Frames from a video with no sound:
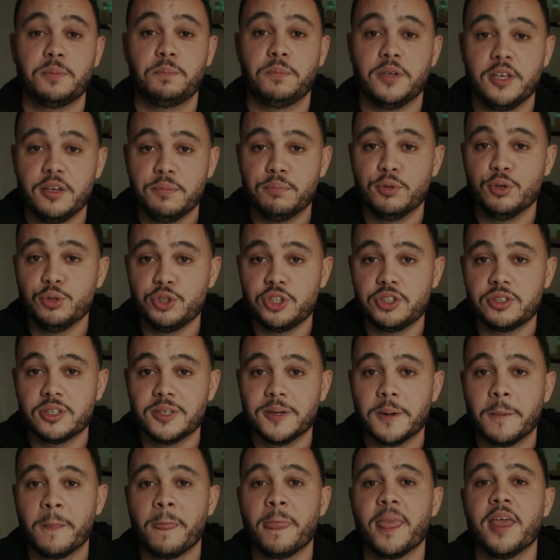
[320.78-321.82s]
speed
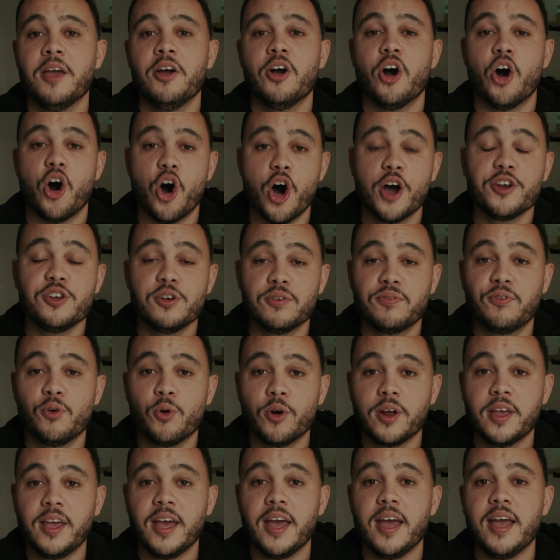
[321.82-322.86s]
booster on your
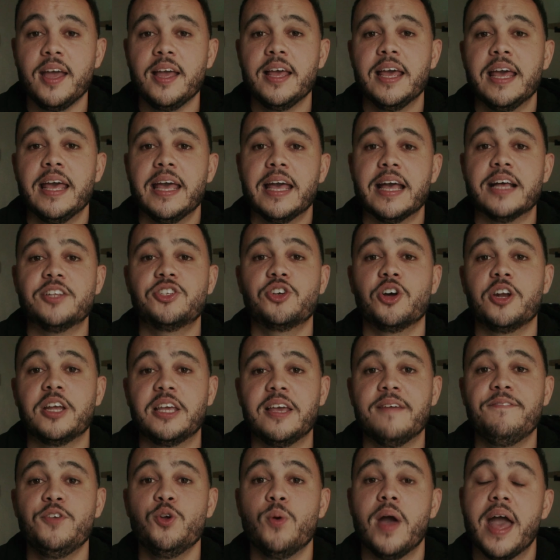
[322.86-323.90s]
4K, it's gonna
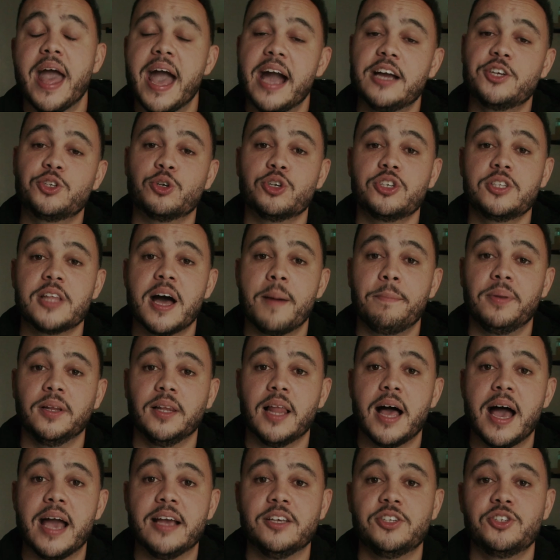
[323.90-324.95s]
give you an extra stop of
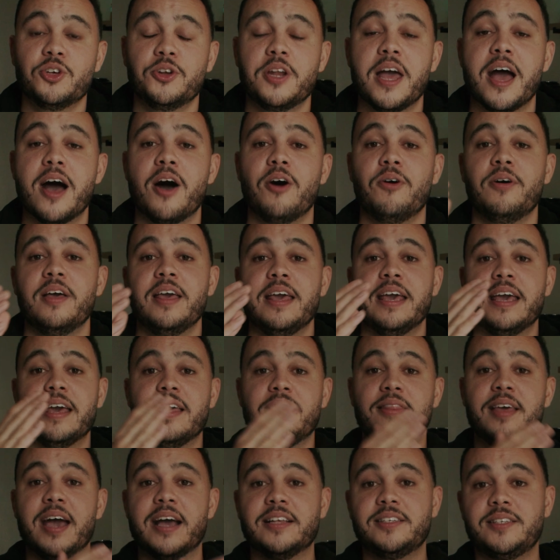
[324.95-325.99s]
light. So now
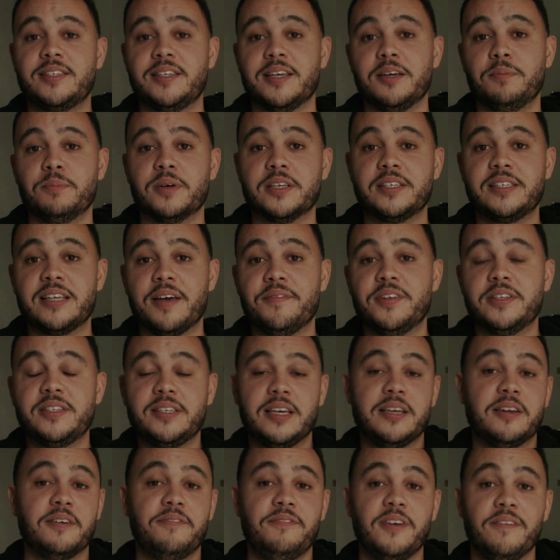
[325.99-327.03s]
that Sigma
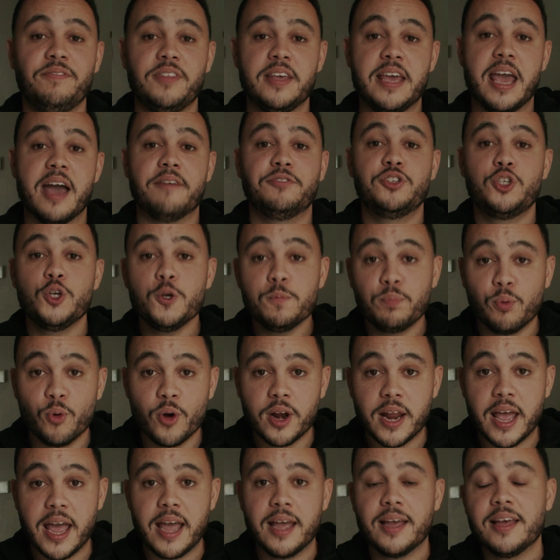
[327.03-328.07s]
17 to 50
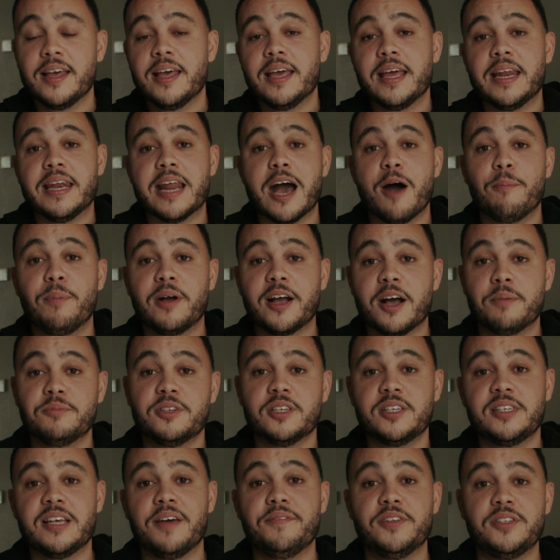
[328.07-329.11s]
f2.8 now
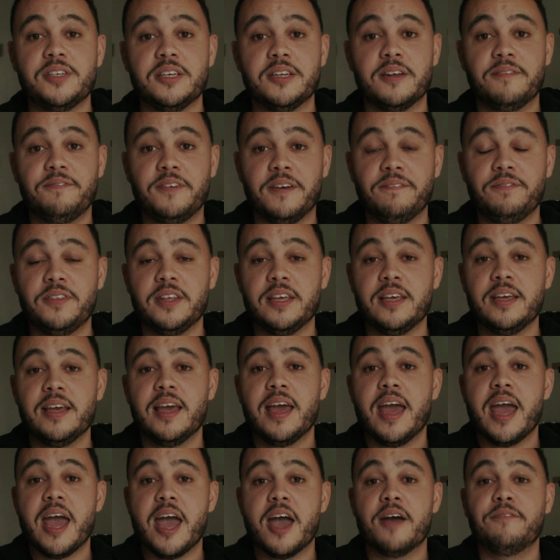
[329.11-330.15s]
becomes a 17 to 50
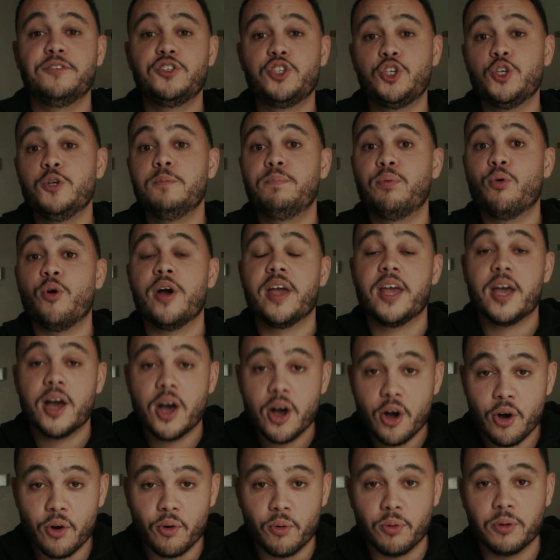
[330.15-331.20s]

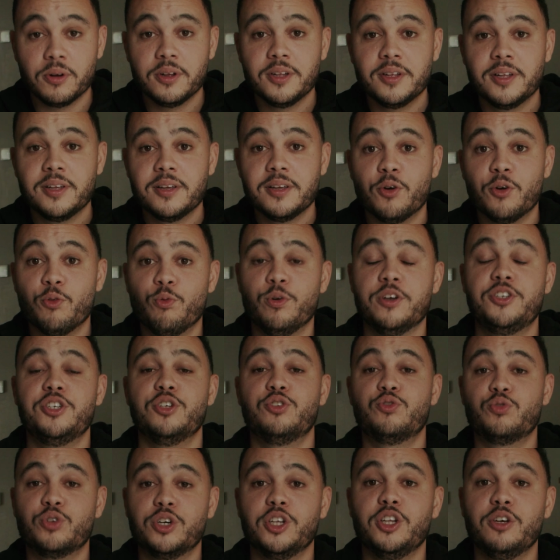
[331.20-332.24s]
f2.0 which
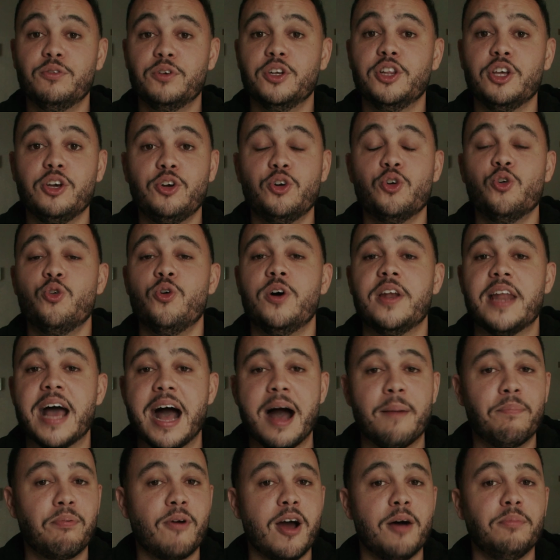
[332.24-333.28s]
is really, really cool. And
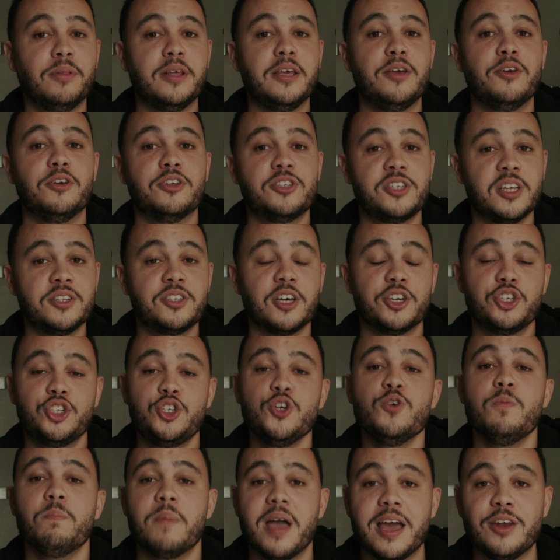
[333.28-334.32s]
I probably, since I
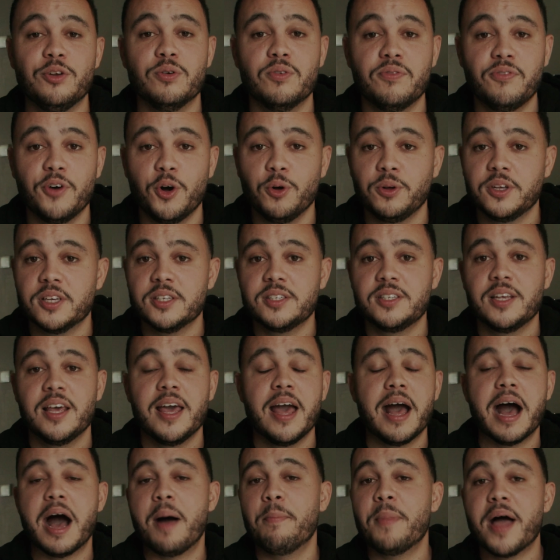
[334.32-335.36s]
shoot manual focus,
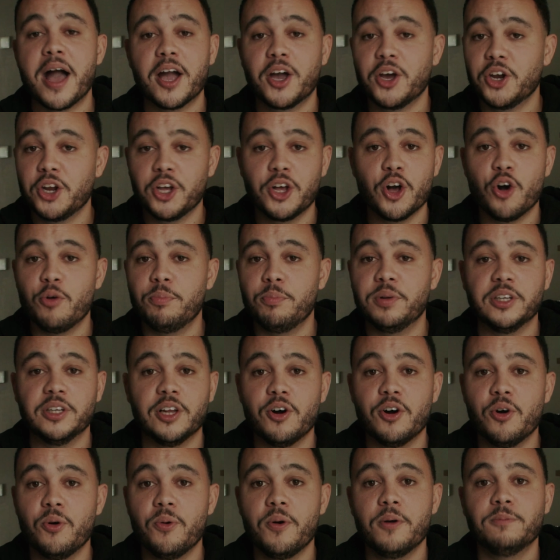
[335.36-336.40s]
I'm not gonna go
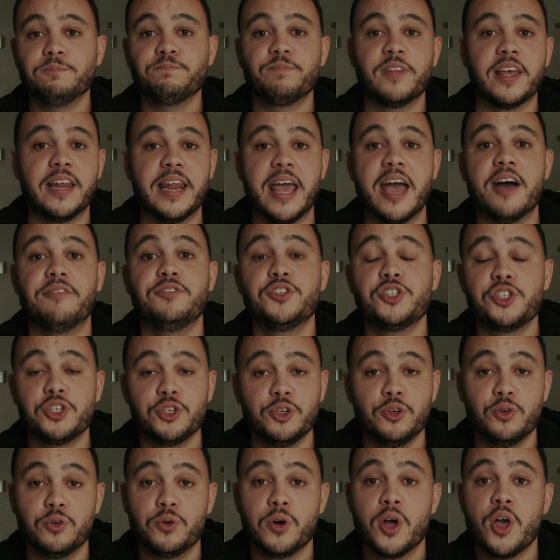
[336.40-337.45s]
below an
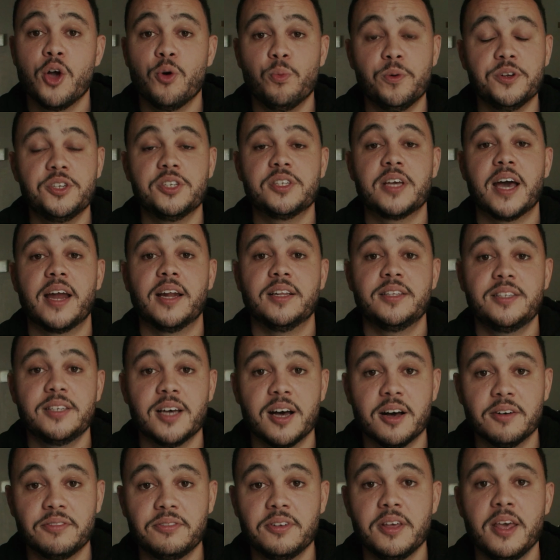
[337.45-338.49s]
F2, which is kind of
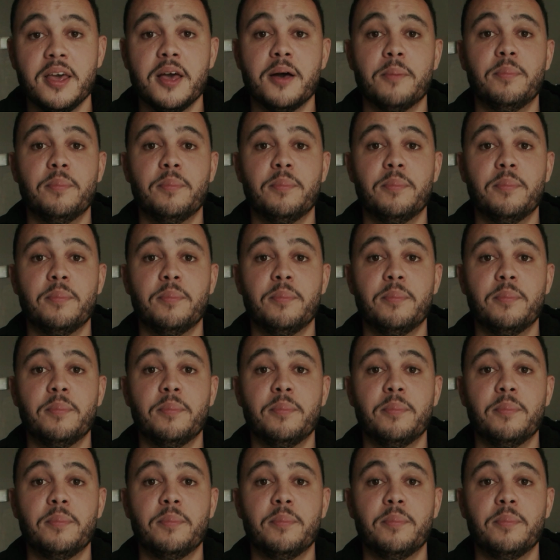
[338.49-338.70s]
tough.